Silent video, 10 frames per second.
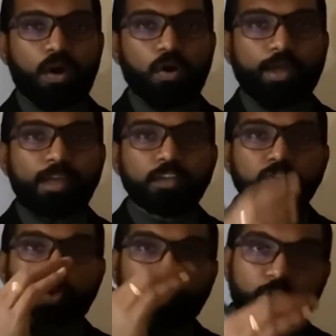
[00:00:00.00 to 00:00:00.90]
Okay,
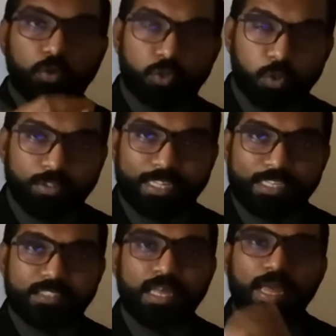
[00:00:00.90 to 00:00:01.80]
so when you do
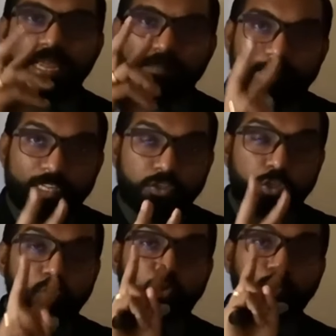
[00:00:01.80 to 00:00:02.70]
this, it brings
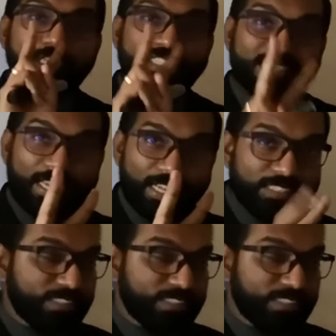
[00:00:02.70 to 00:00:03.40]
you to the second